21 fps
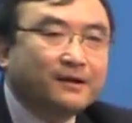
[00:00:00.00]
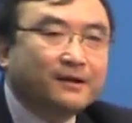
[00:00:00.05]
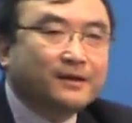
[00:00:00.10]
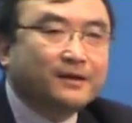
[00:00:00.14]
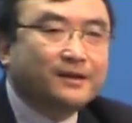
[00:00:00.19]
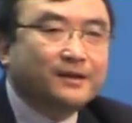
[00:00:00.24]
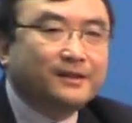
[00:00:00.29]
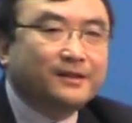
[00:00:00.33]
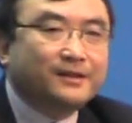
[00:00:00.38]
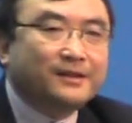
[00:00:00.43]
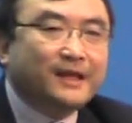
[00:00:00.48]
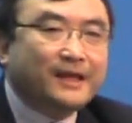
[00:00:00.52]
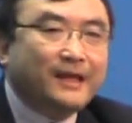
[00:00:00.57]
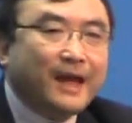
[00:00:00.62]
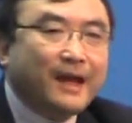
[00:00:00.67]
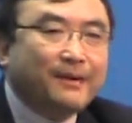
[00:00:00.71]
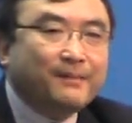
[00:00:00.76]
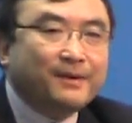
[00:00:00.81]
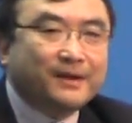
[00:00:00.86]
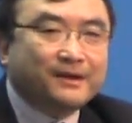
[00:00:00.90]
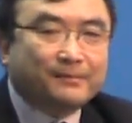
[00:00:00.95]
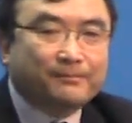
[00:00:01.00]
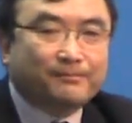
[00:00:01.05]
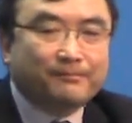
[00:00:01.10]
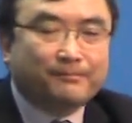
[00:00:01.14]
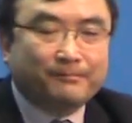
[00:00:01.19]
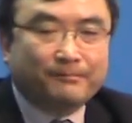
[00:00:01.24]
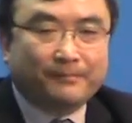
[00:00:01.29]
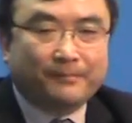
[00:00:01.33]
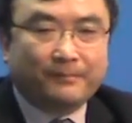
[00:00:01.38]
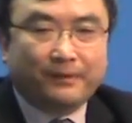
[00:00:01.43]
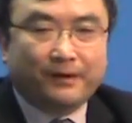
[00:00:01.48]
in a dynamic
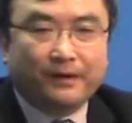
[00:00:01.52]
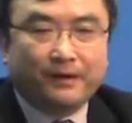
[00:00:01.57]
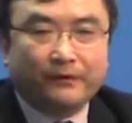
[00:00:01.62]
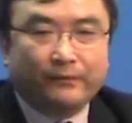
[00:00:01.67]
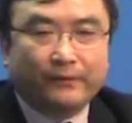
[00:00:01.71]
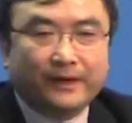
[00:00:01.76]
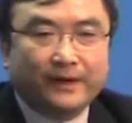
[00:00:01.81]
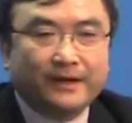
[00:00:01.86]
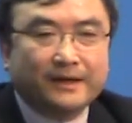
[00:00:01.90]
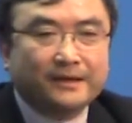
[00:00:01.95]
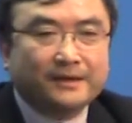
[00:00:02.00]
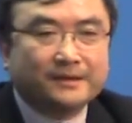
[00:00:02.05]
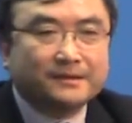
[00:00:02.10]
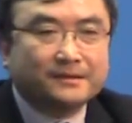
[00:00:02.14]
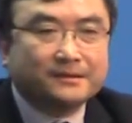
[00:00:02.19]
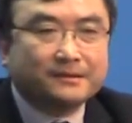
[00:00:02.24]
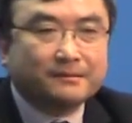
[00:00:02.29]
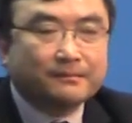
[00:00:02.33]
way.